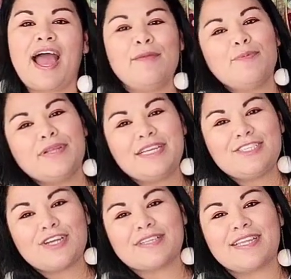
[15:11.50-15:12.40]
I'm
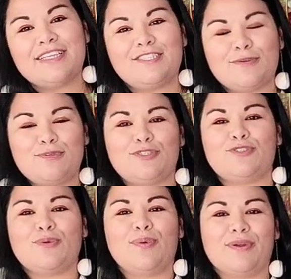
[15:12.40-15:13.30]
really shocked that it's so
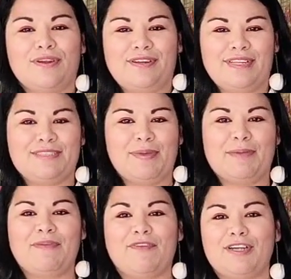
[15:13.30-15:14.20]
short. It's
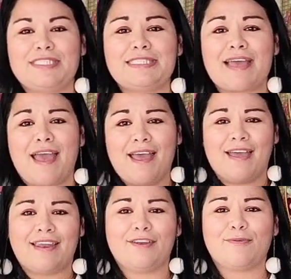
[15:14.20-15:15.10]
making me very sad.
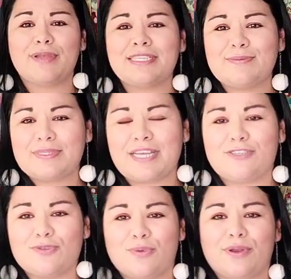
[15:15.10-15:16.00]
I didn't realize it was
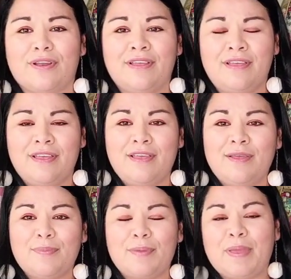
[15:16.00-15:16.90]
that short.
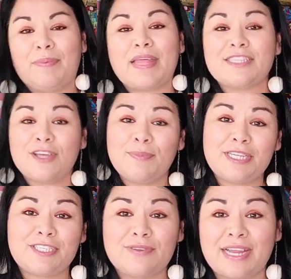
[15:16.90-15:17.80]
But maybe that's on
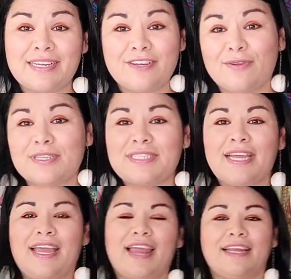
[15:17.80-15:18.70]
me too and I didn't notice
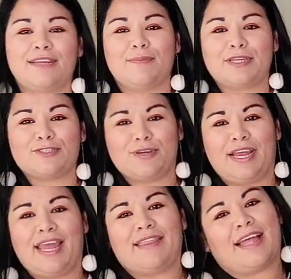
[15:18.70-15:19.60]
it and I didn't measure
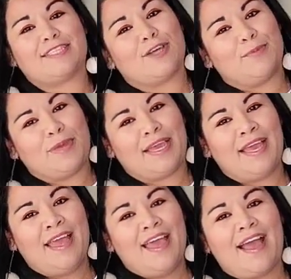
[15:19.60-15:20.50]
it and that's on me.